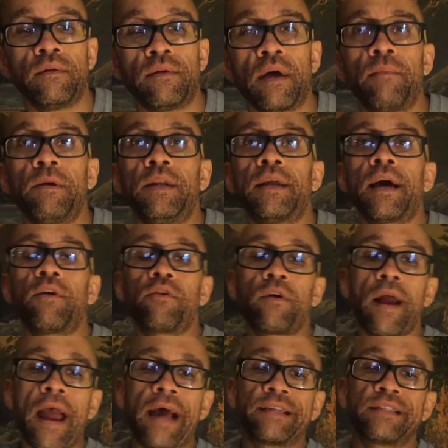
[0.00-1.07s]
Debbie
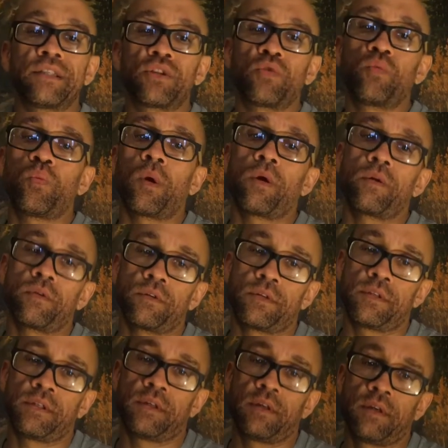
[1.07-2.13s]
Downer has it the
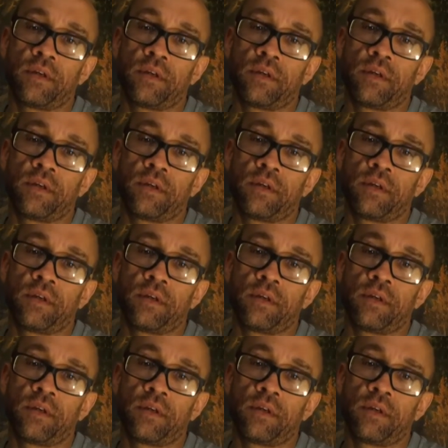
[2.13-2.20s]
worst.